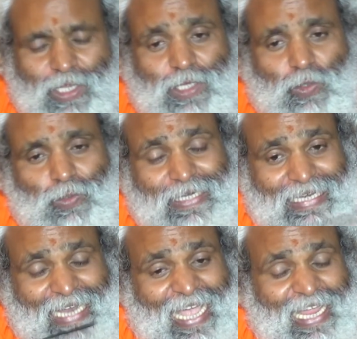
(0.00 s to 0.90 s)
you
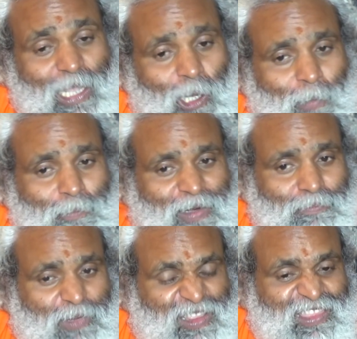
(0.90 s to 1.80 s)
rely
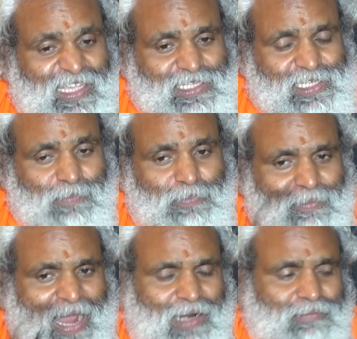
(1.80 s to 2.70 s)
upon pratyaksha
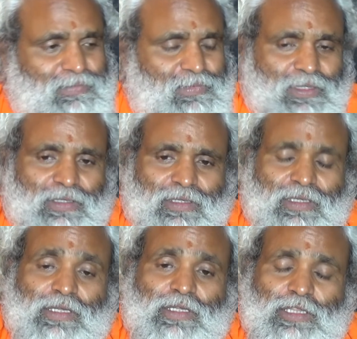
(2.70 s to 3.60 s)
pramana,
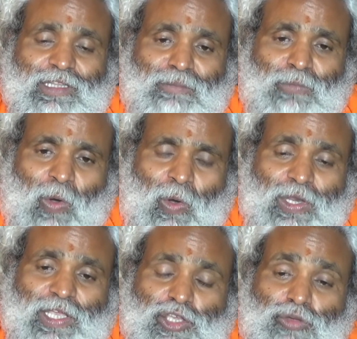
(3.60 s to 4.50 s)
the
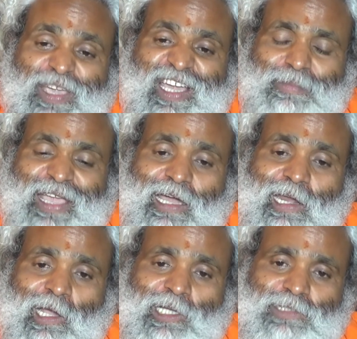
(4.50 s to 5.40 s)
more you become a
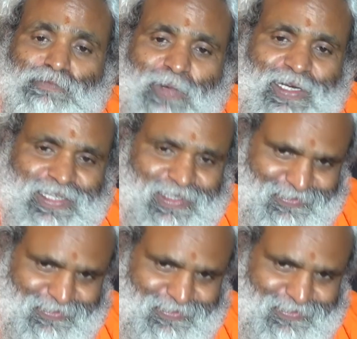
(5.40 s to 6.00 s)
gross person.